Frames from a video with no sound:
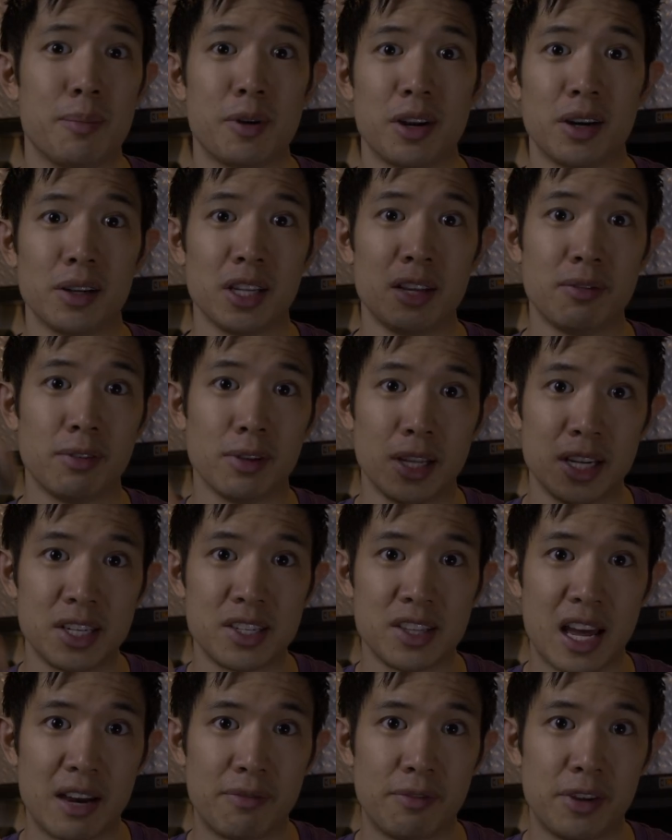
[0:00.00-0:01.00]
I'm going to leave a link
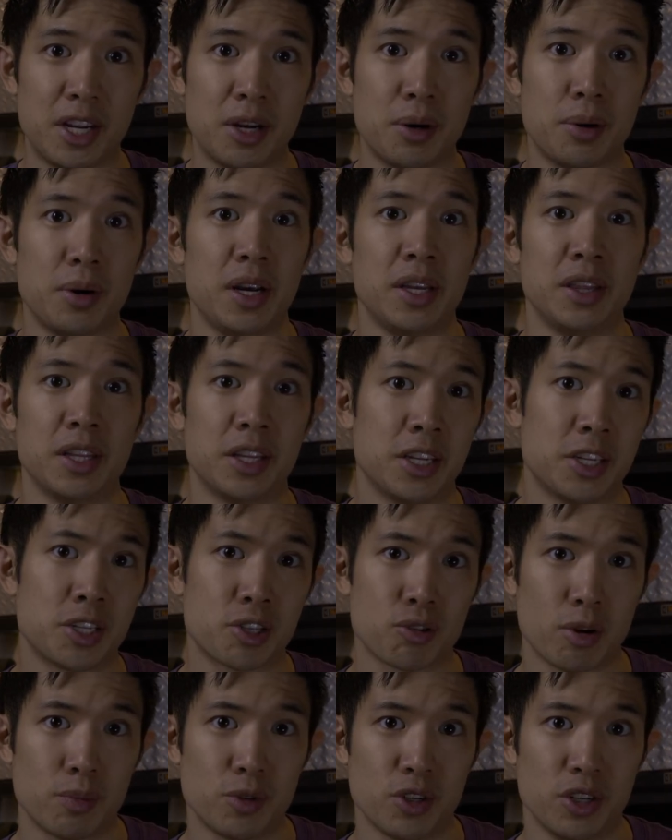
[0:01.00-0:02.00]
to that video in the
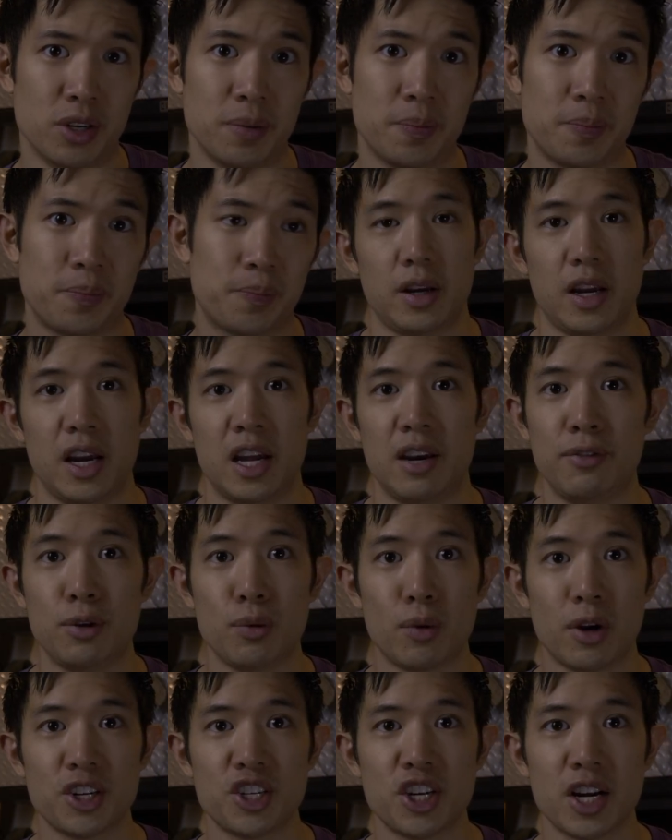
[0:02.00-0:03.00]
description. And if you
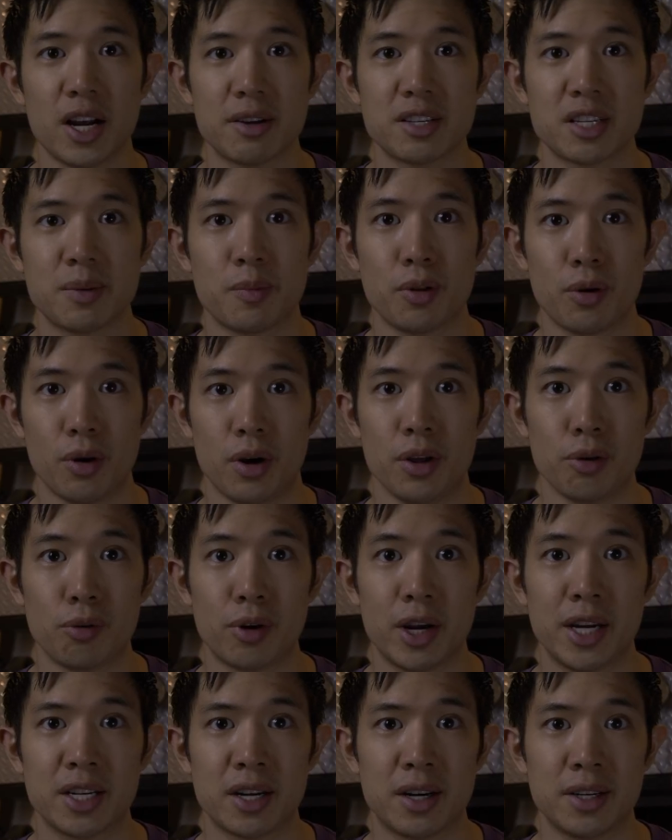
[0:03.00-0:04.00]
want to check out some of their other
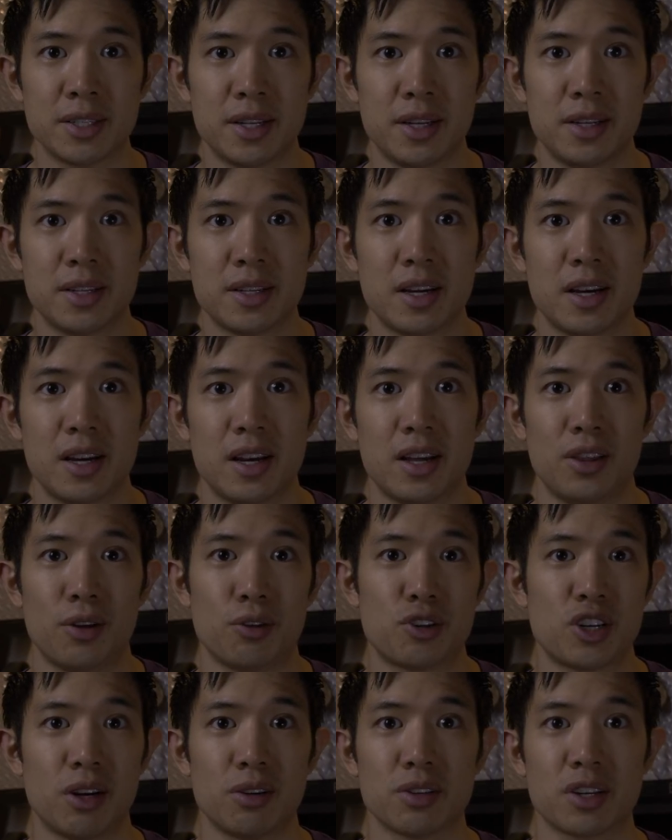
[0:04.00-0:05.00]
great content, their
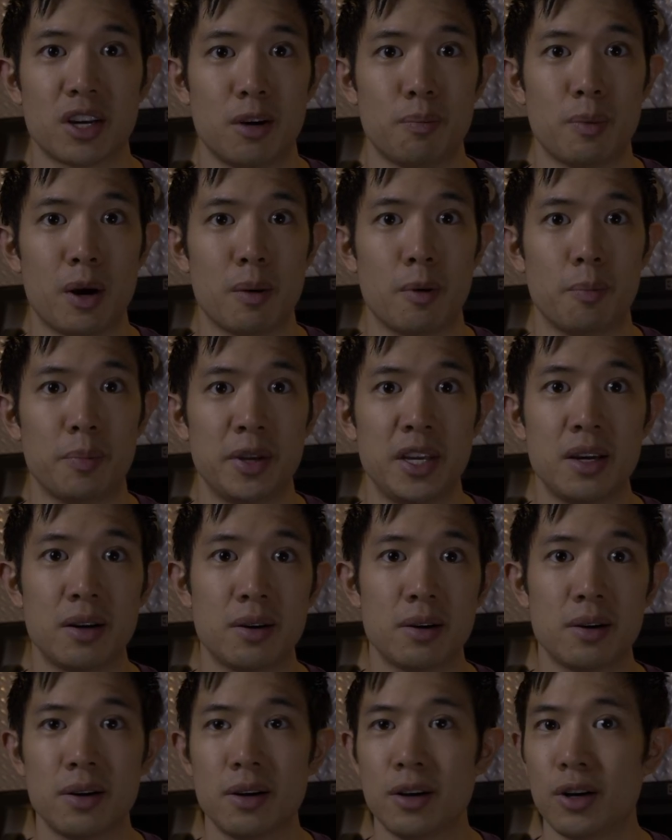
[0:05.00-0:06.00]
channel is going to pop up
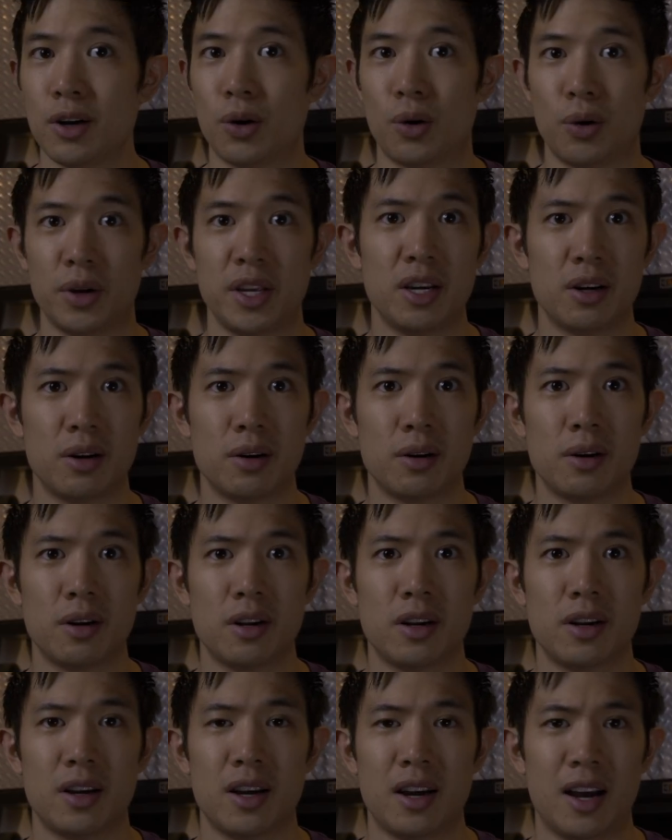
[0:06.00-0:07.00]
here or here.
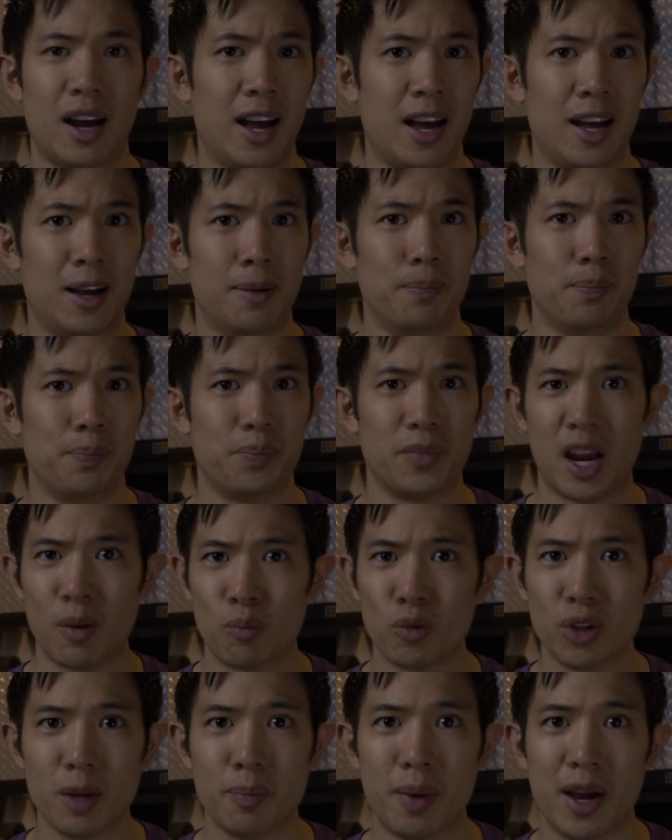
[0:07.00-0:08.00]
I'm
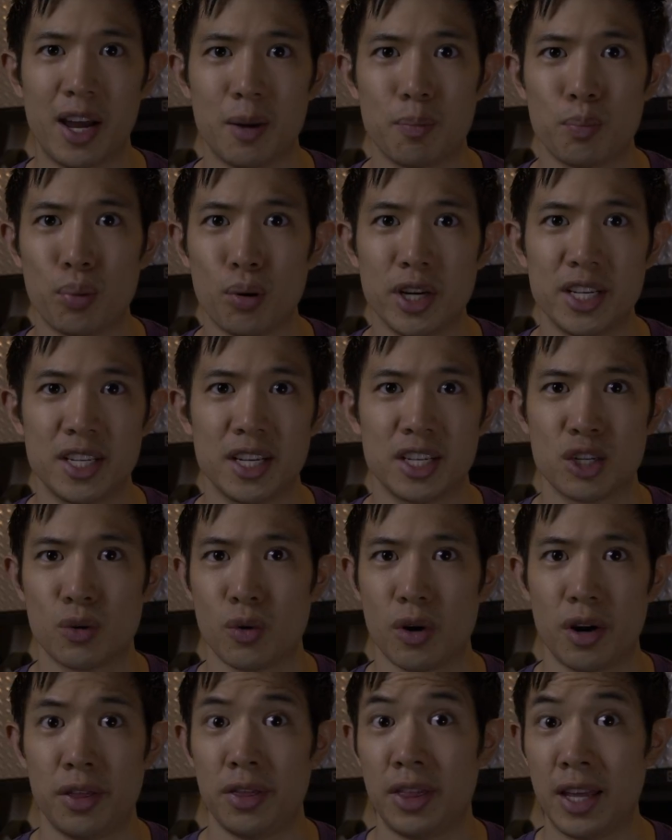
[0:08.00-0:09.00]
really bad at pointing to
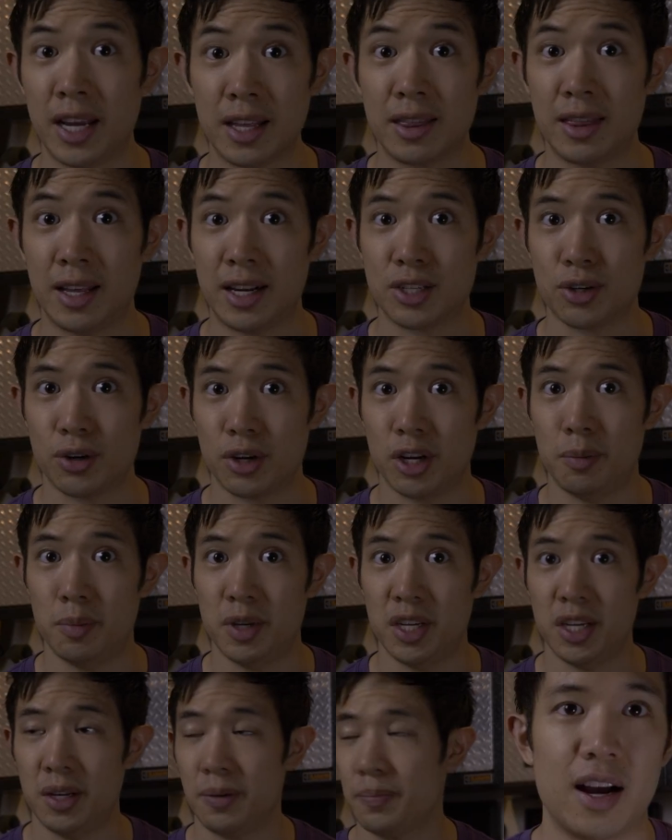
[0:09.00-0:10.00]
where I think things are going to
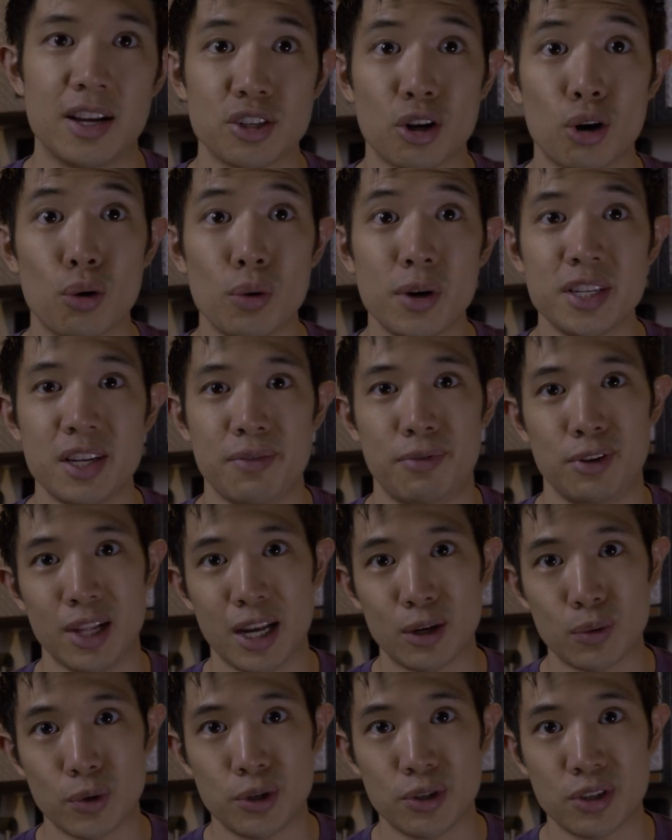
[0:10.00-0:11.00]
be. As always, if you
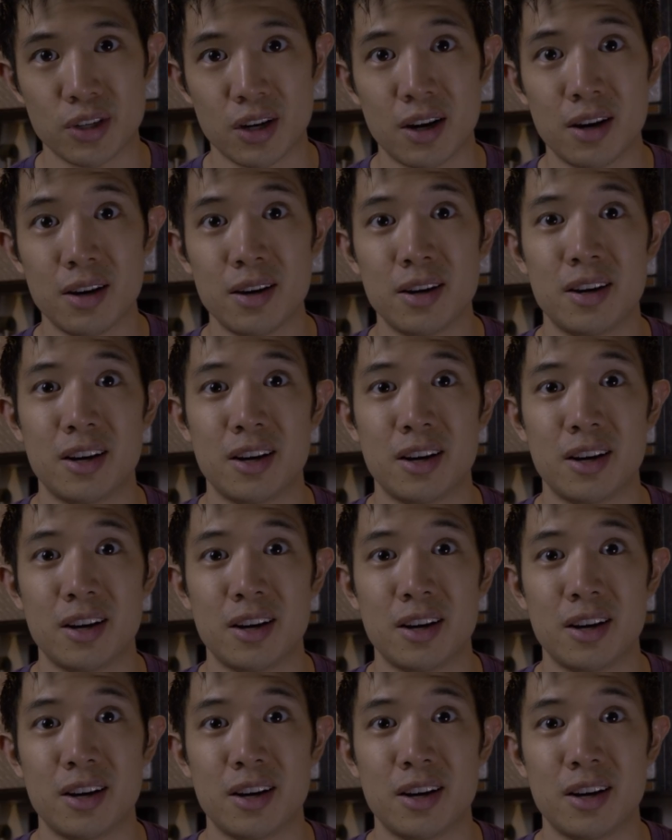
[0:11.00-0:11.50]
liked what you saw,